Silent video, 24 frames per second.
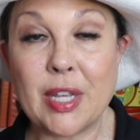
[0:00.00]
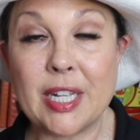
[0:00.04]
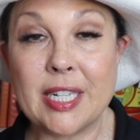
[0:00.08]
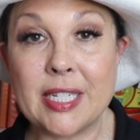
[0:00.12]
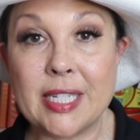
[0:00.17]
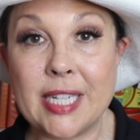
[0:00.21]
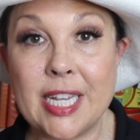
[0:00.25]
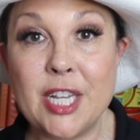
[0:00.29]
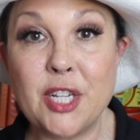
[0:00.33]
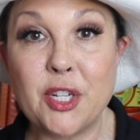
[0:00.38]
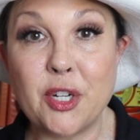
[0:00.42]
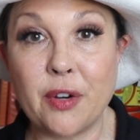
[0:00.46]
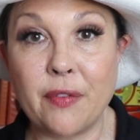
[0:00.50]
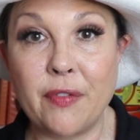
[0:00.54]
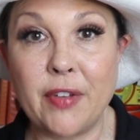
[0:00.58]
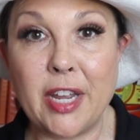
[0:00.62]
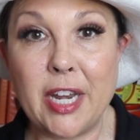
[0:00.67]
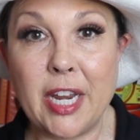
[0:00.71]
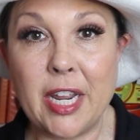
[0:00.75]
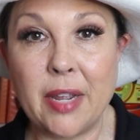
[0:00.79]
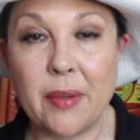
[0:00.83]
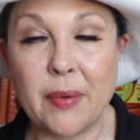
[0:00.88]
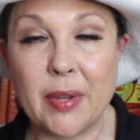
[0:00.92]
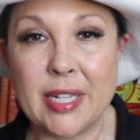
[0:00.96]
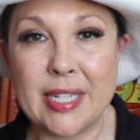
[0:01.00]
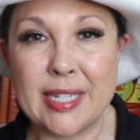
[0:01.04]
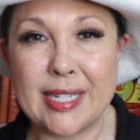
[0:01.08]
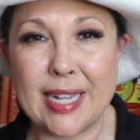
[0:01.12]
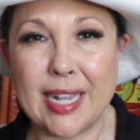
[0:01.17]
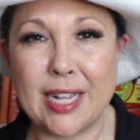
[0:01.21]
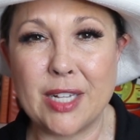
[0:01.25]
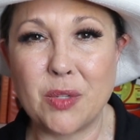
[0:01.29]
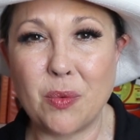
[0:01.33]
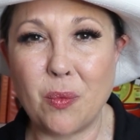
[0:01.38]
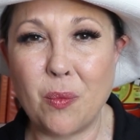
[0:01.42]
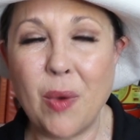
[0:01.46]
that sees your video and
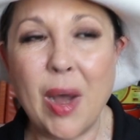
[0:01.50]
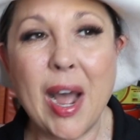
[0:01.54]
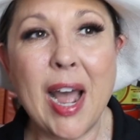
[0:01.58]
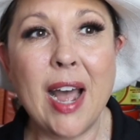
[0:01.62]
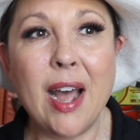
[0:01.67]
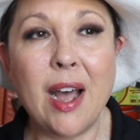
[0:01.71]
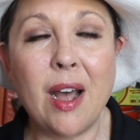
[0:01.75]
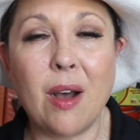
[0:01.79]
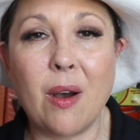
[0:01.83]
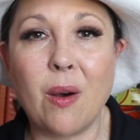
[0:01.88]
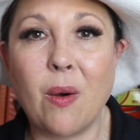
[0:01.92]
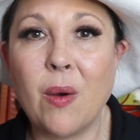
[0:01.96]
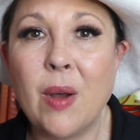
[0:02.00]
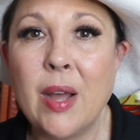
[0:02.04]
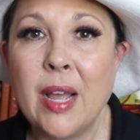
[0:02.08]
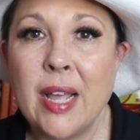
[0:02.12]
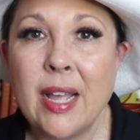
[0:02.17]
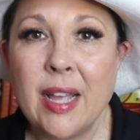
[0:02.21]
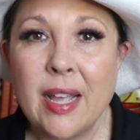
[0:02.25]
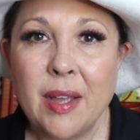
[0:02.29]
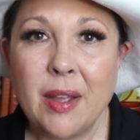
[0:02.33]
says, wow,